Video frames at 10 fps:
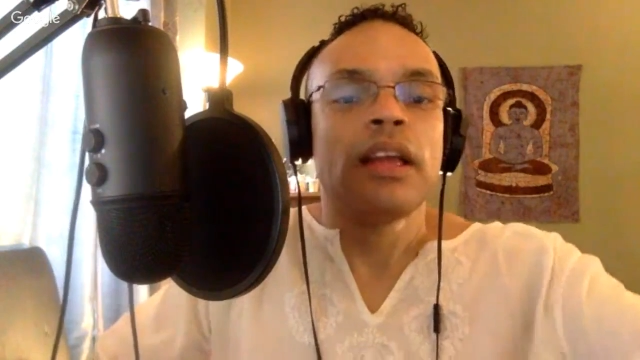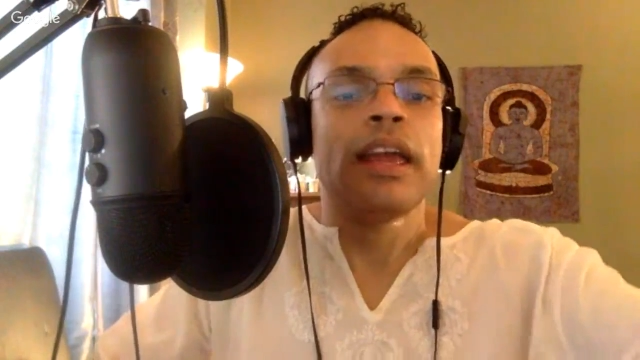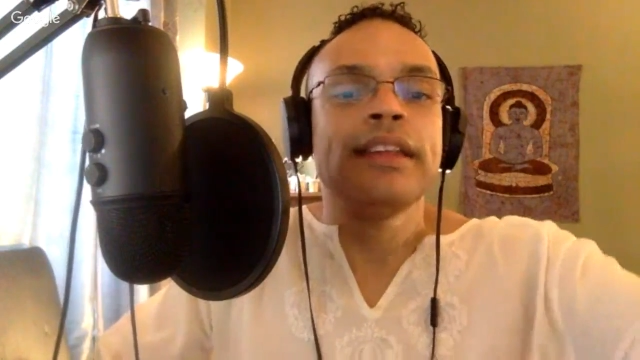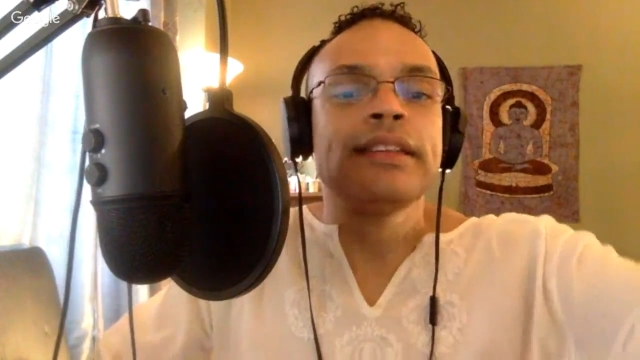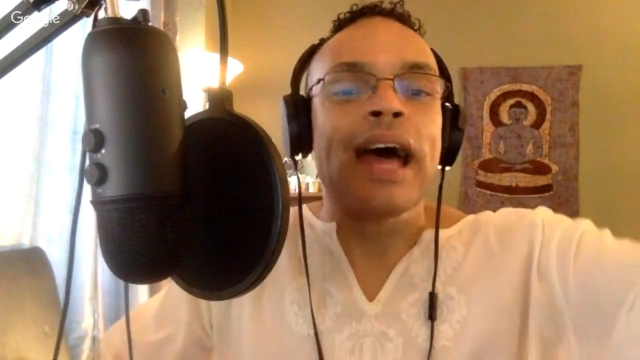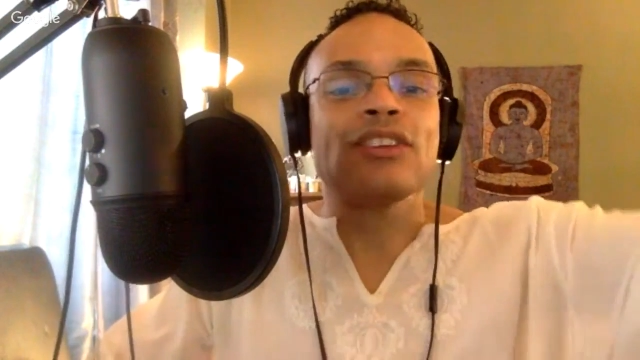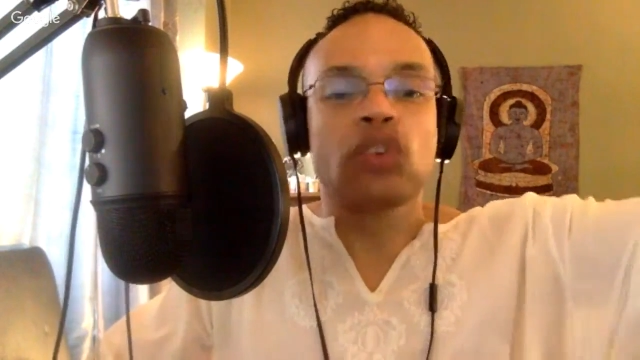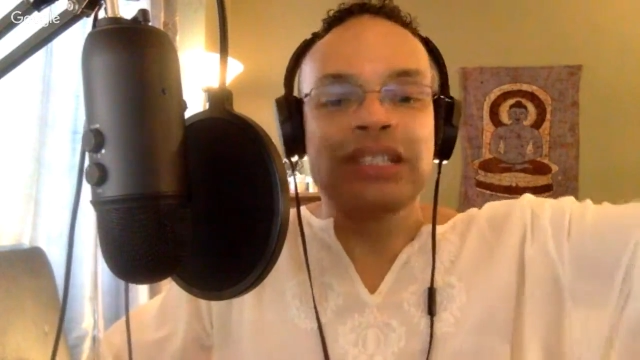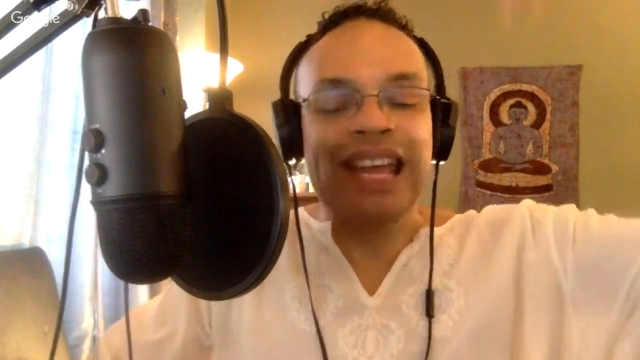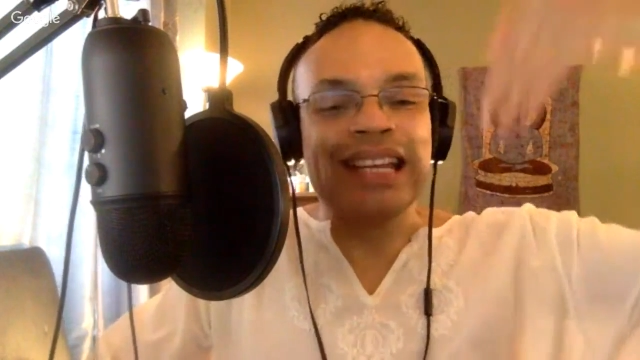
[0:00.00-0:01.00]

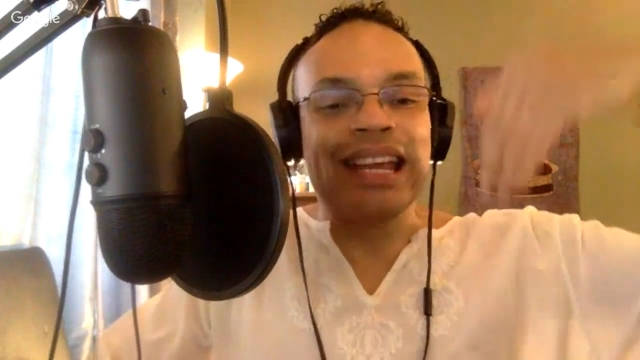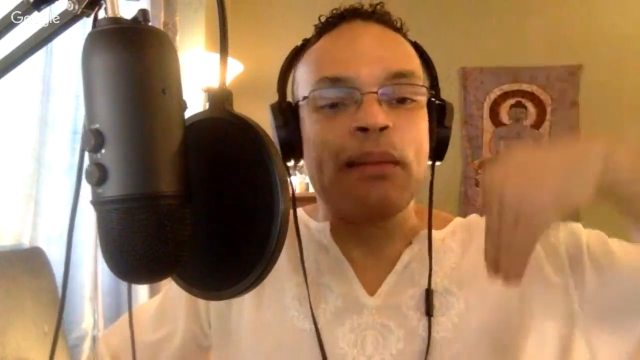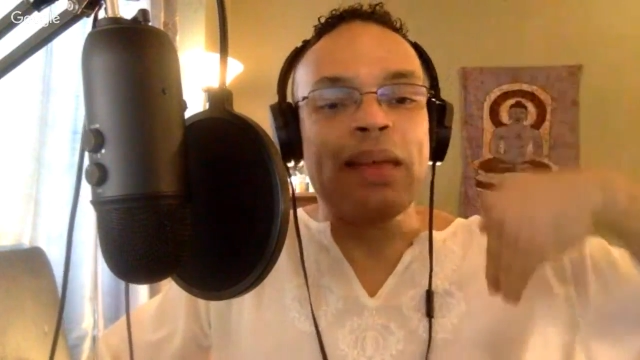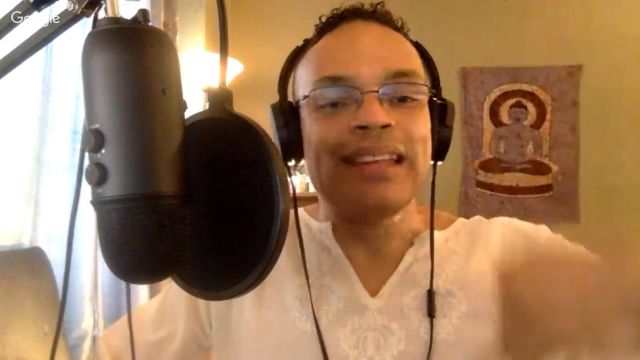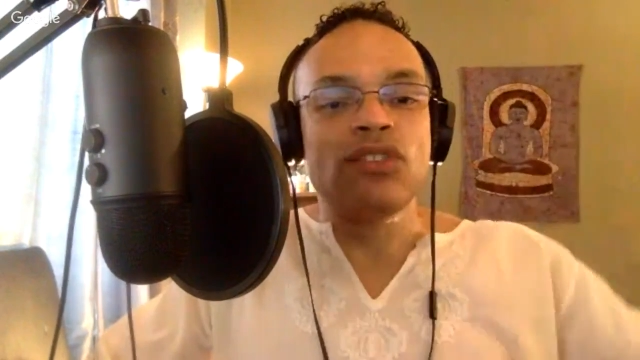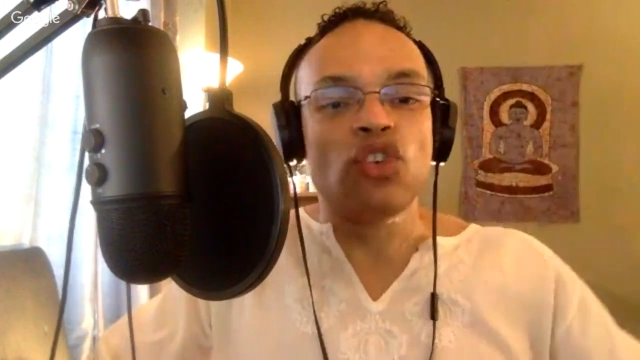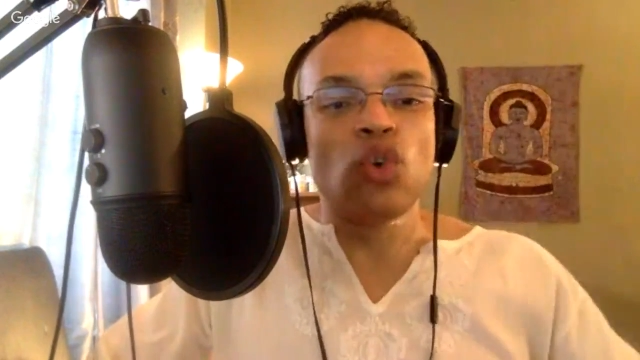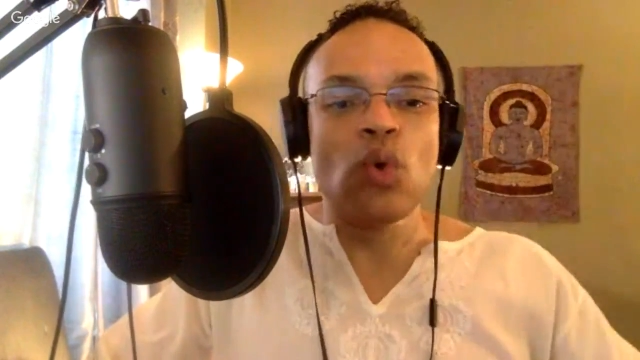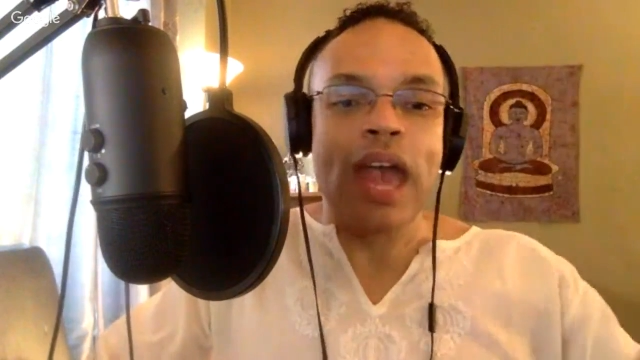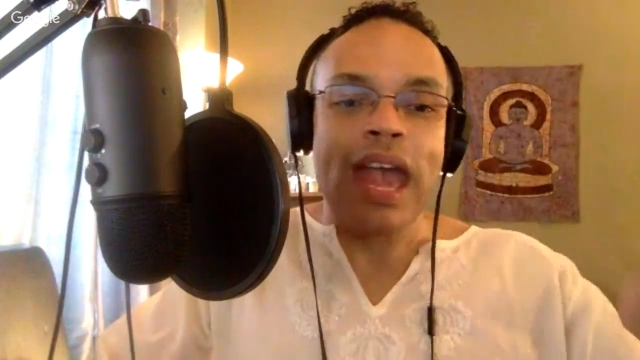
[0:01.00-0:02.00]
indoctrinating him
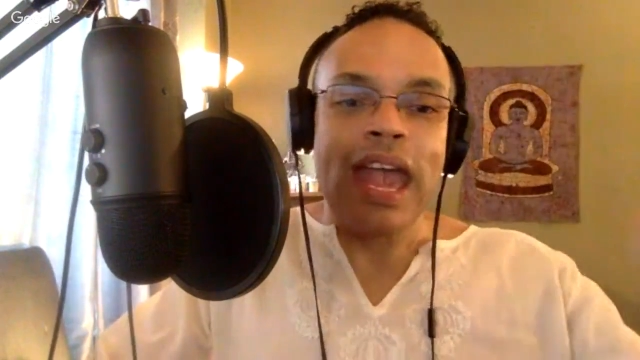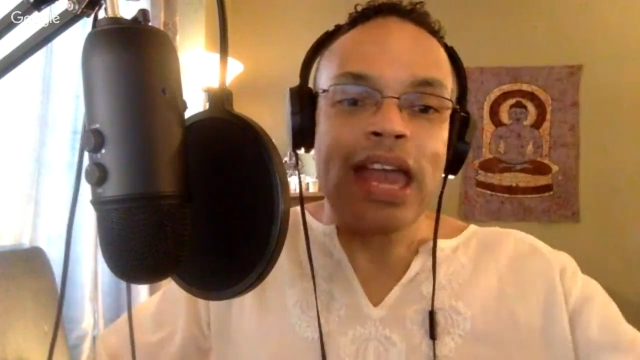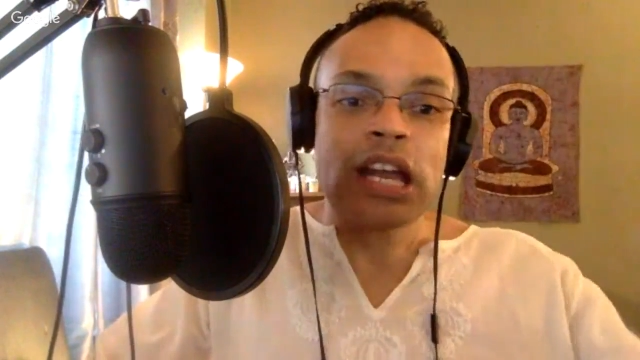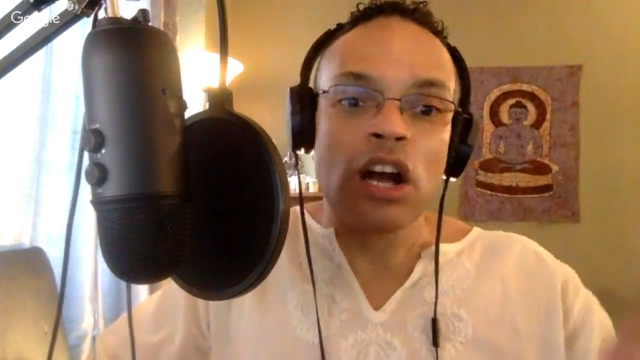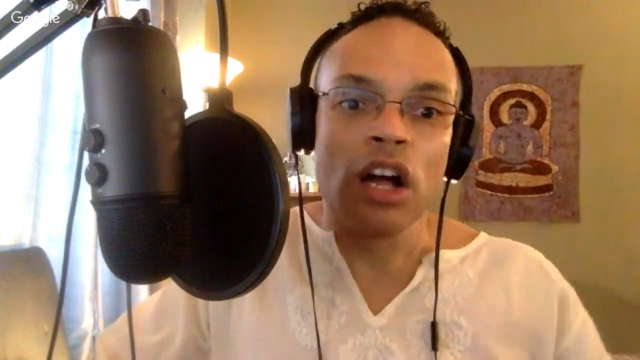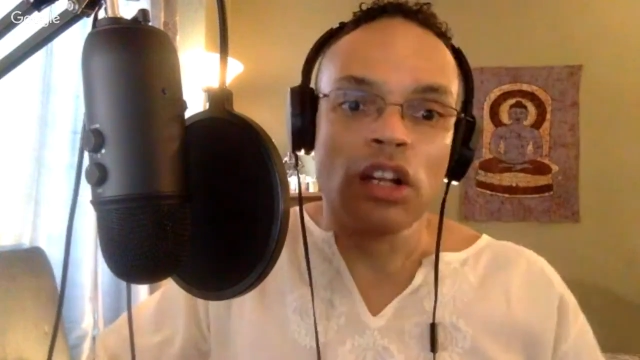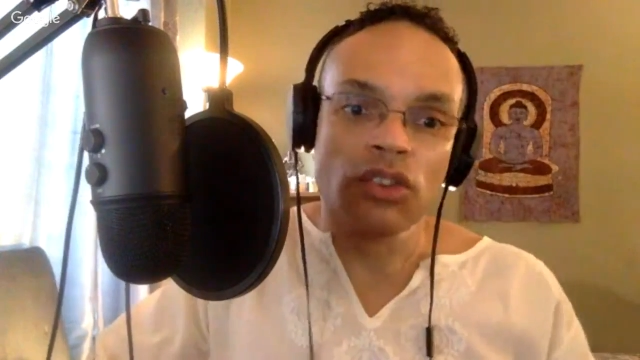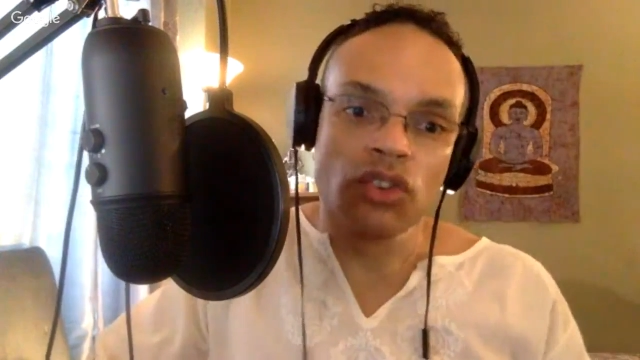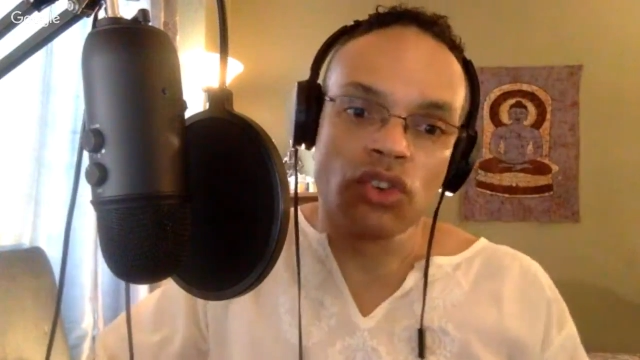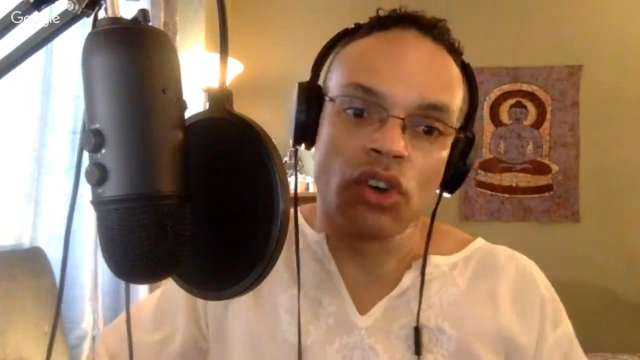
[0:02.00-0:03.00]
into a
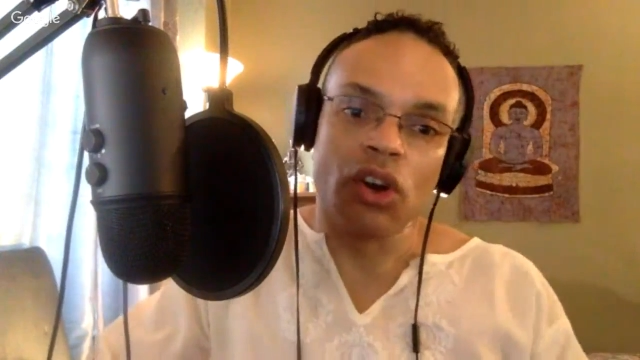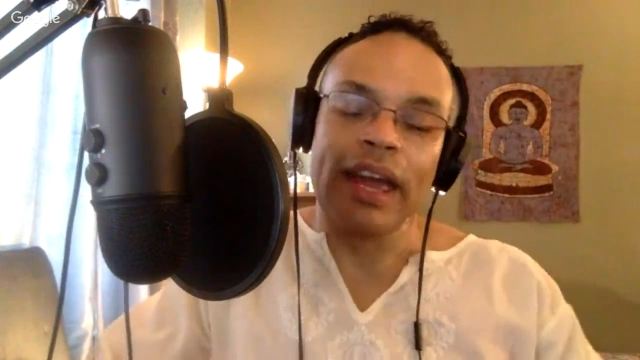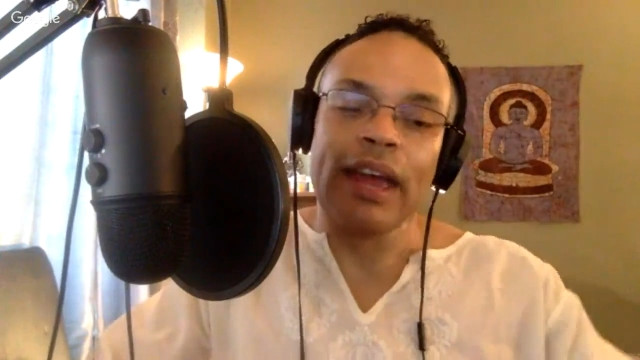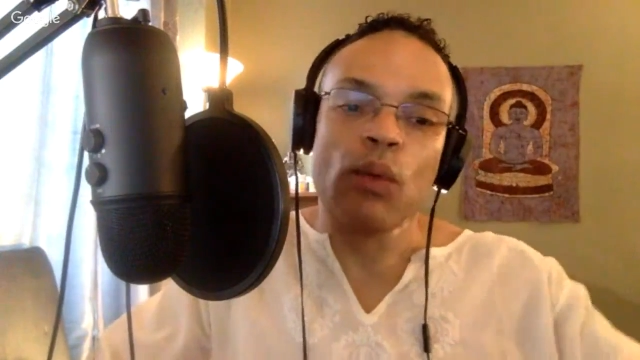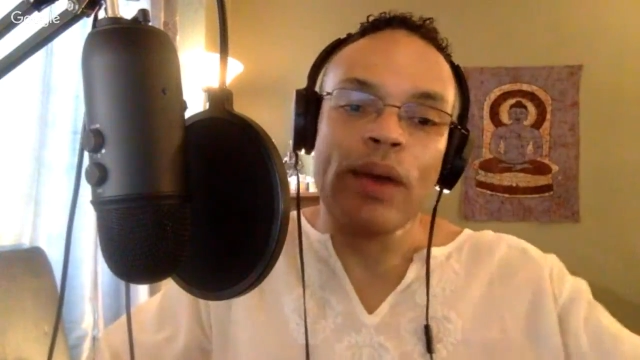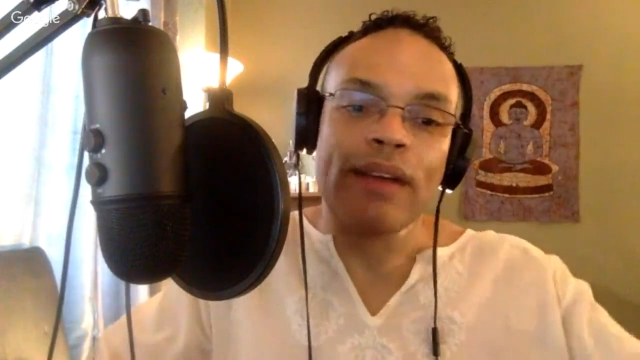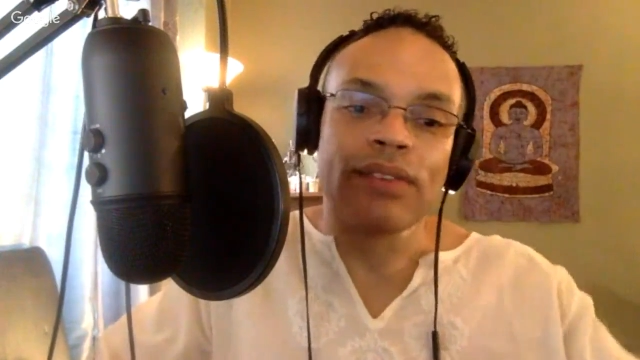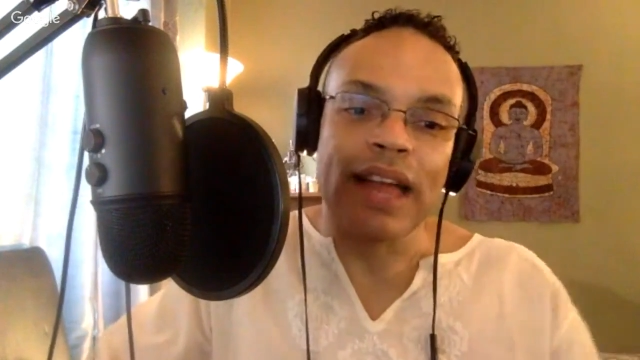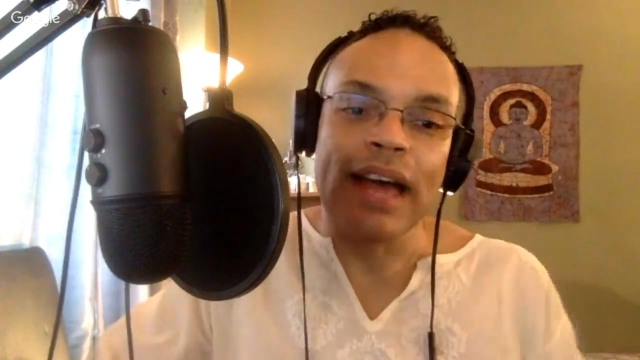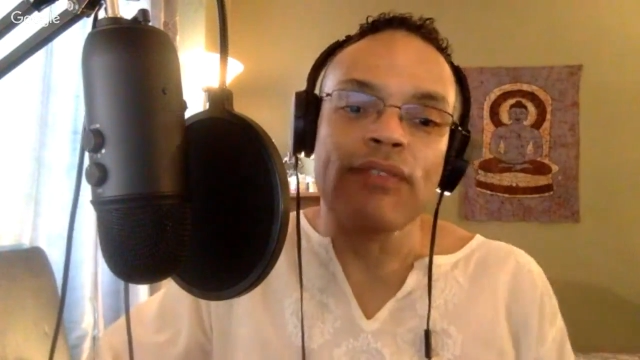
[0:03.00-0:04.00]
culture, a way of
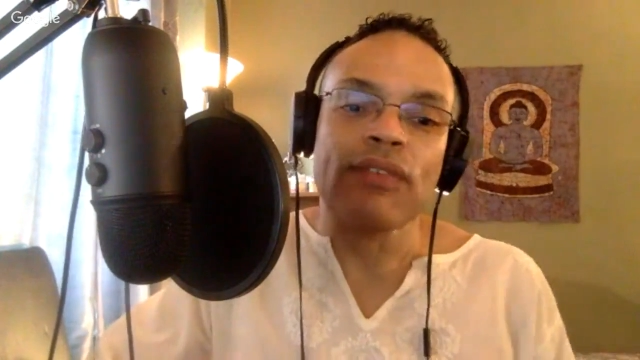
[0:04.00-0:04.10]
life,